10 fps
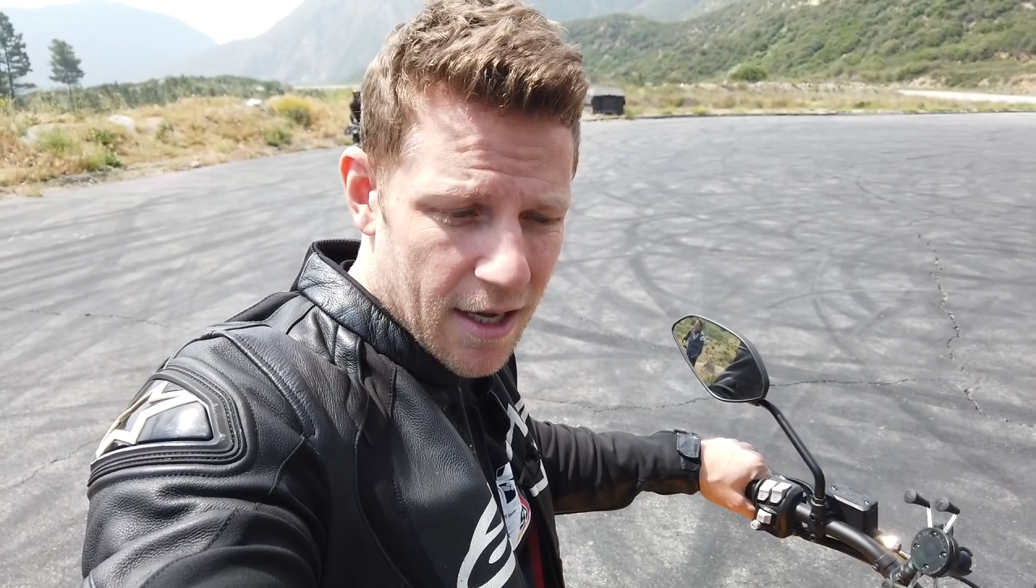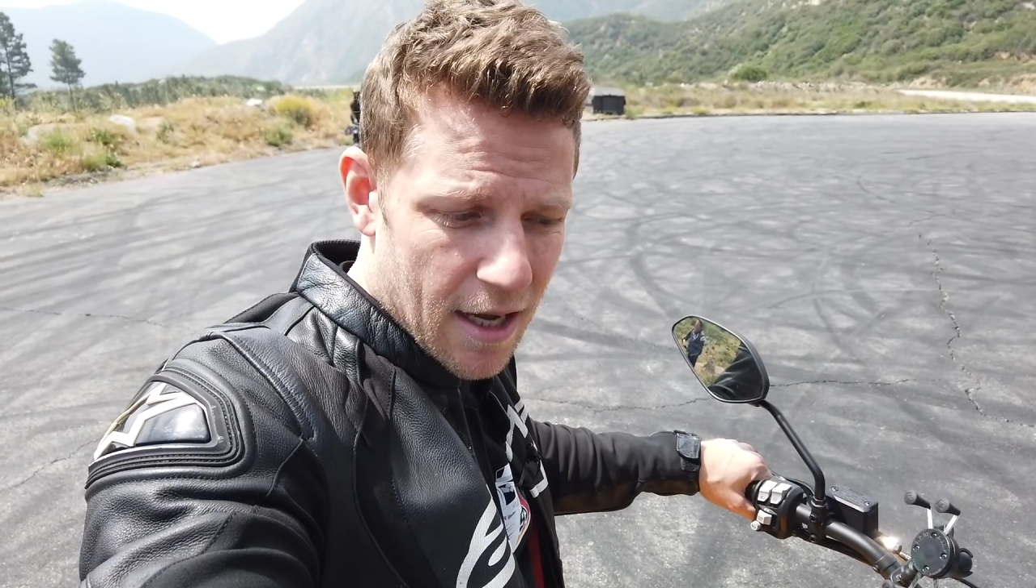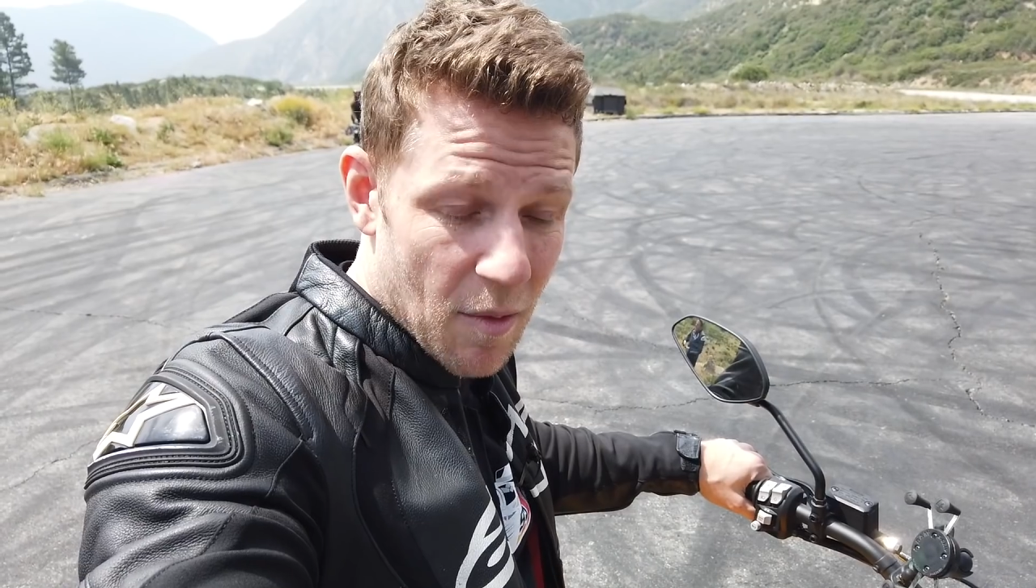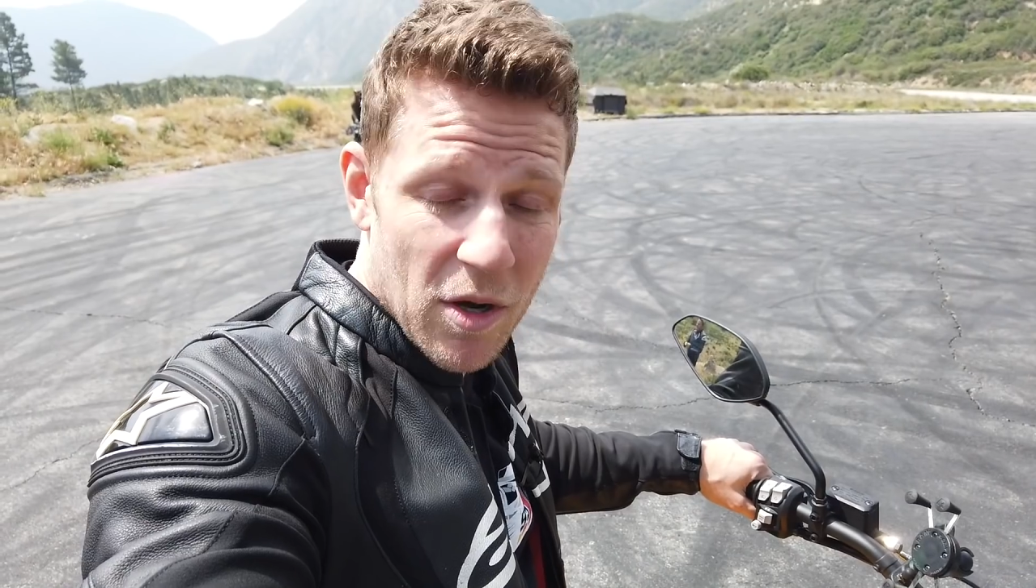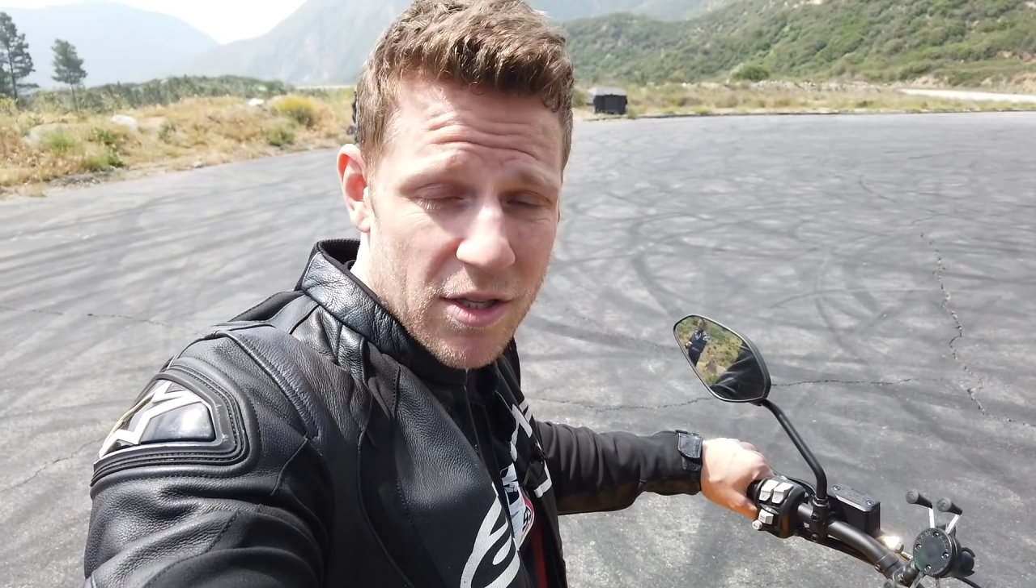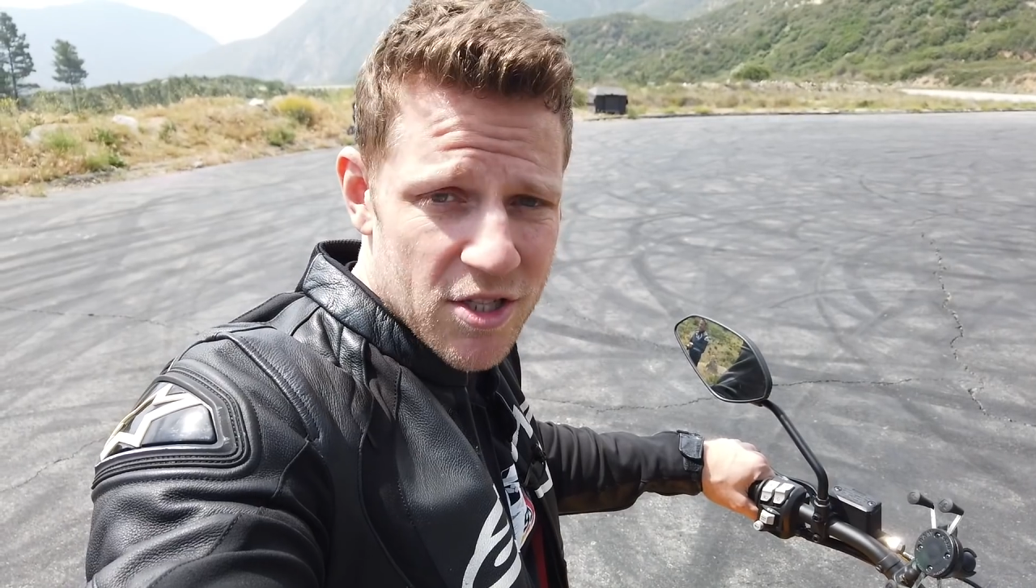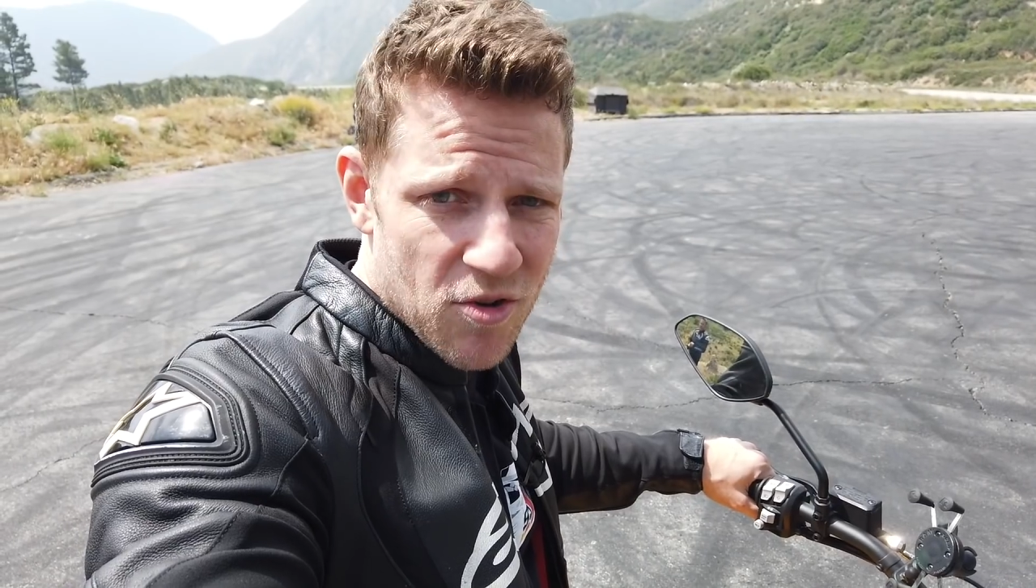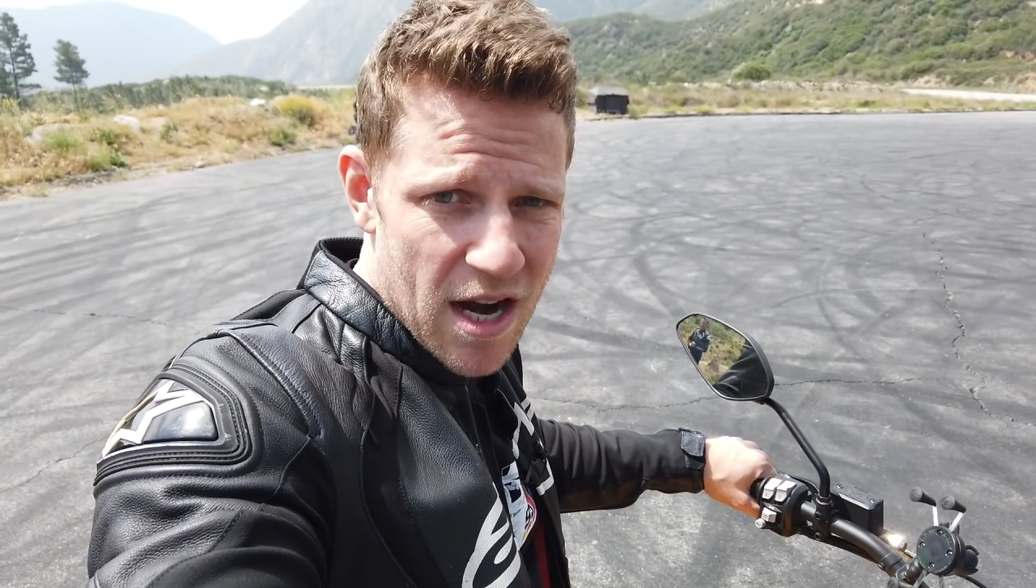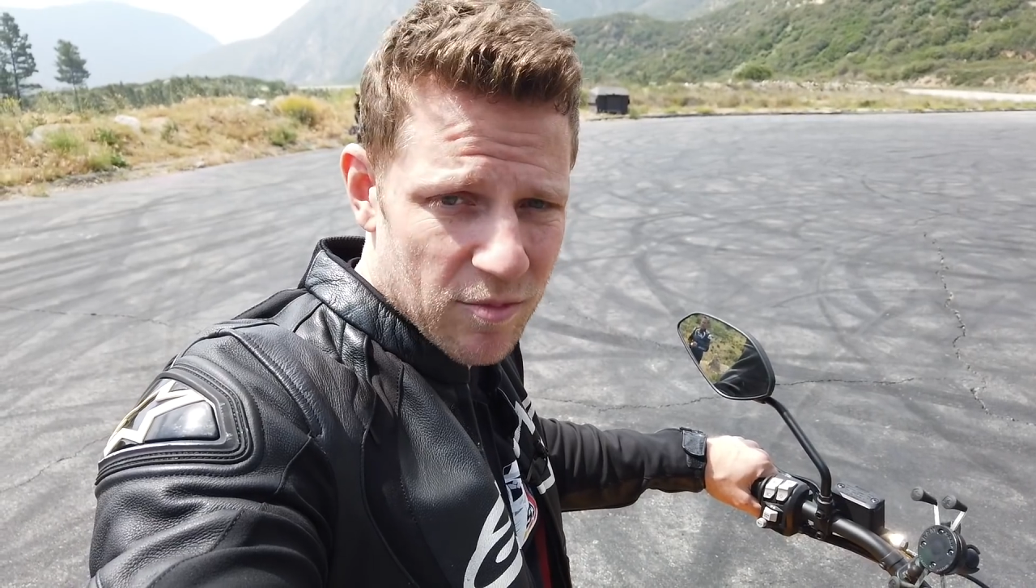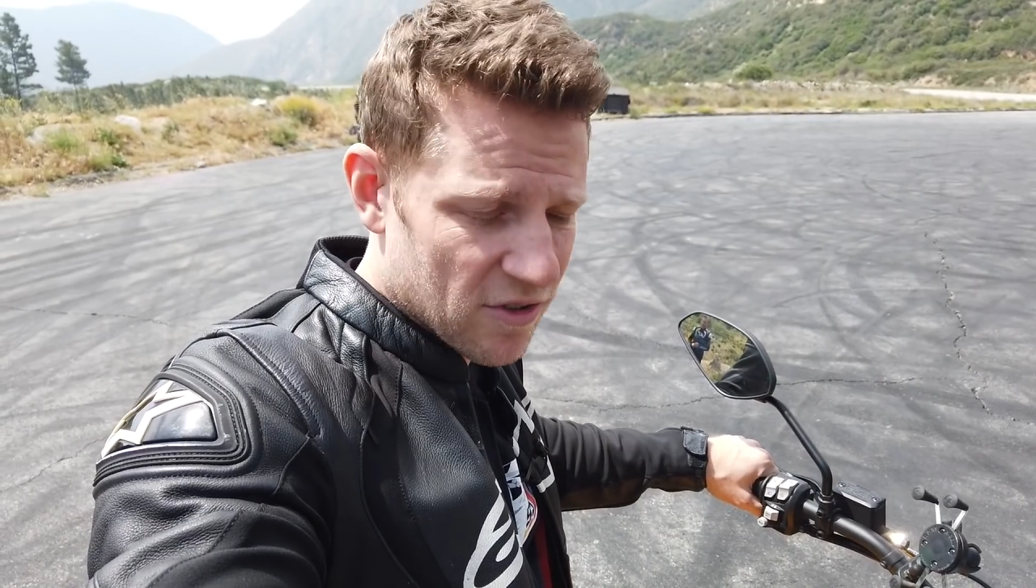among the
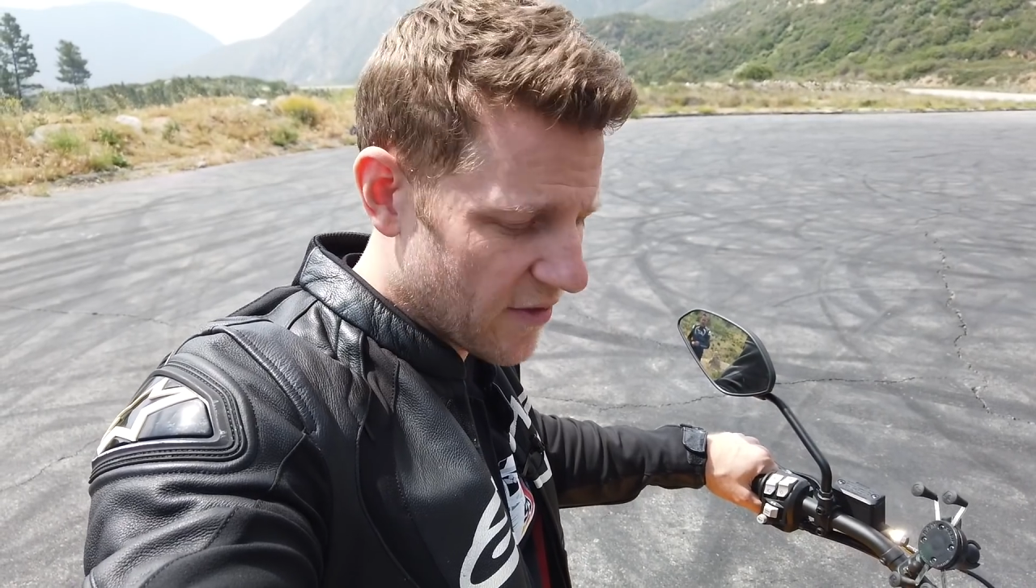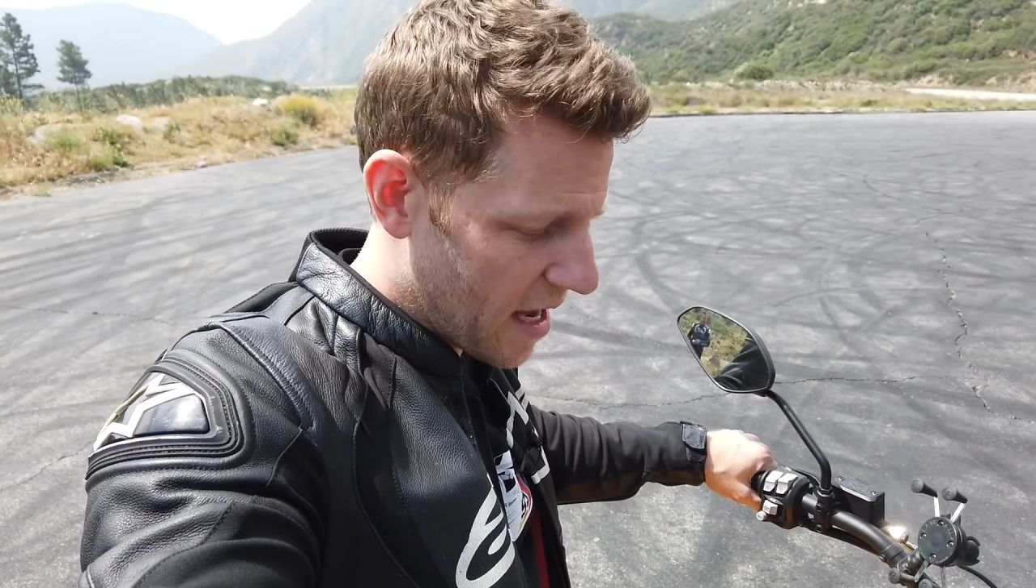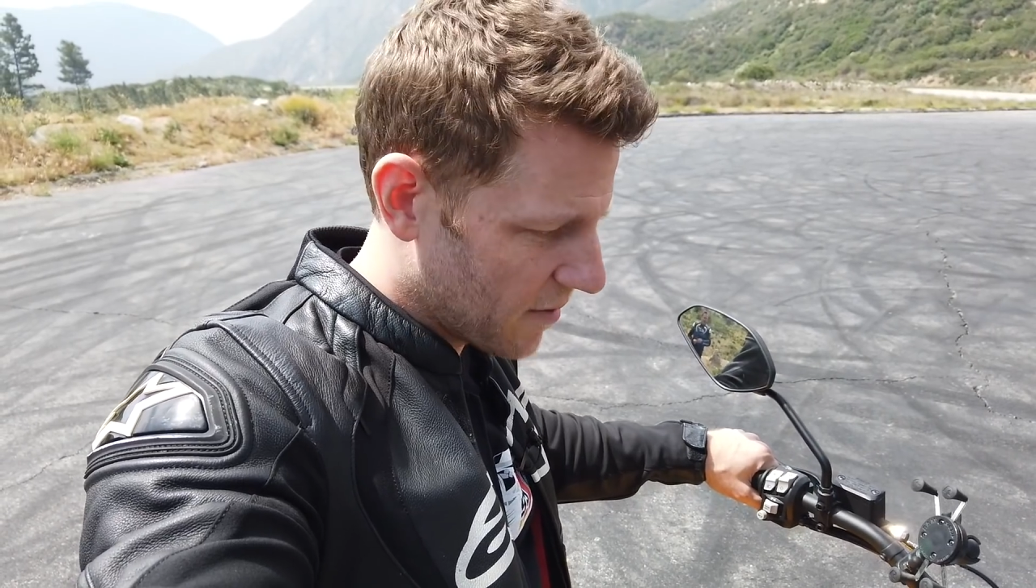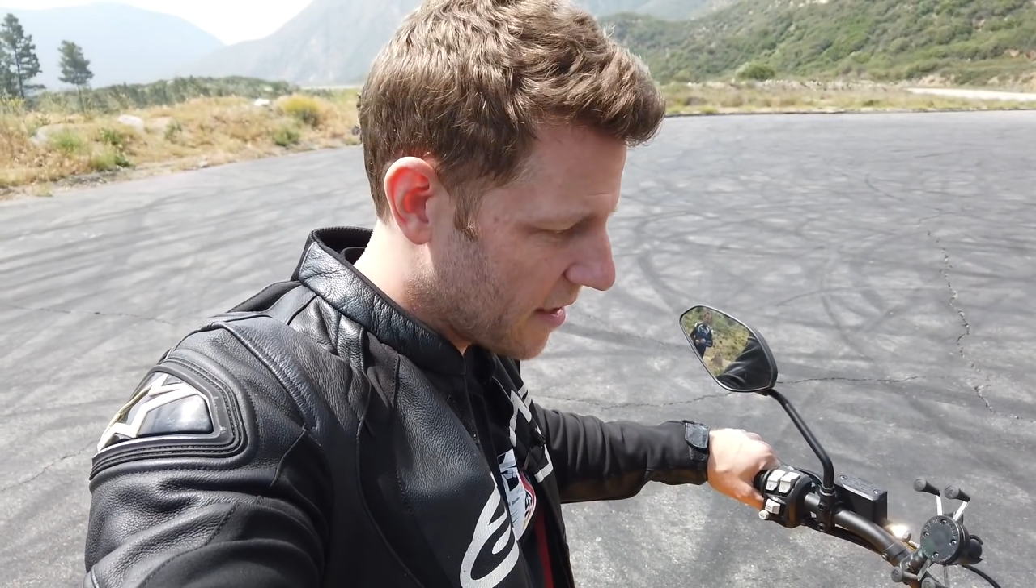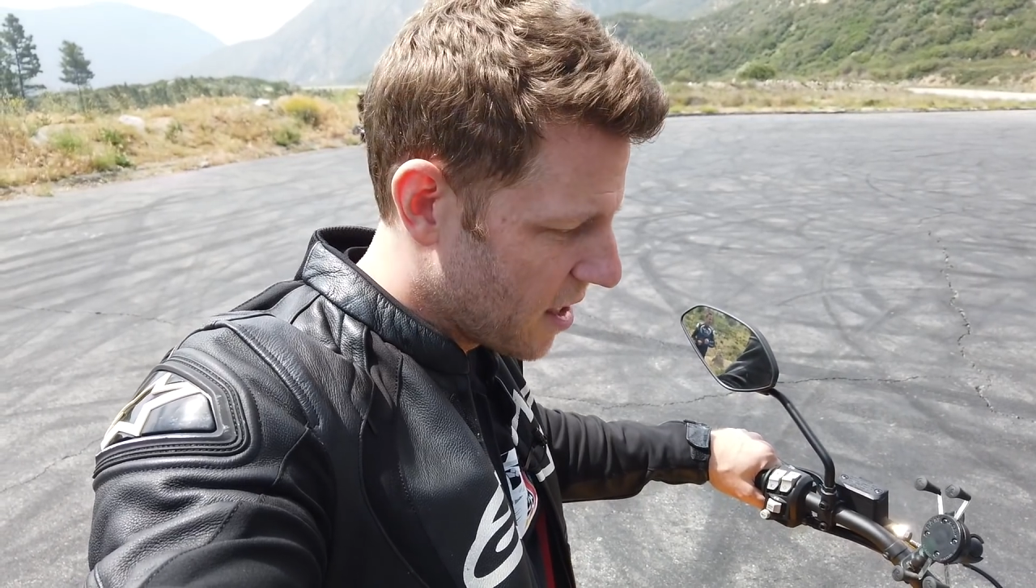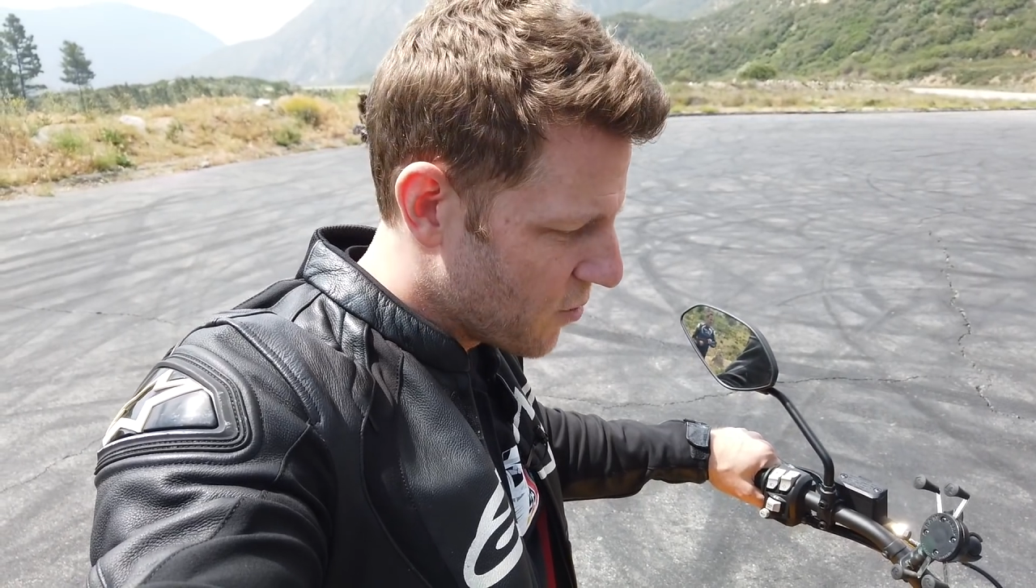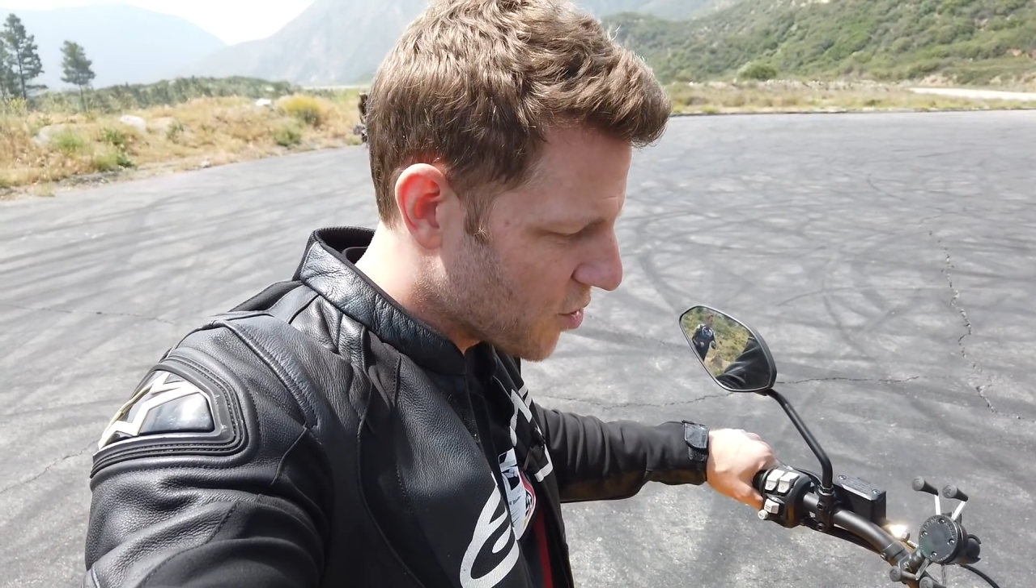Scrambler family,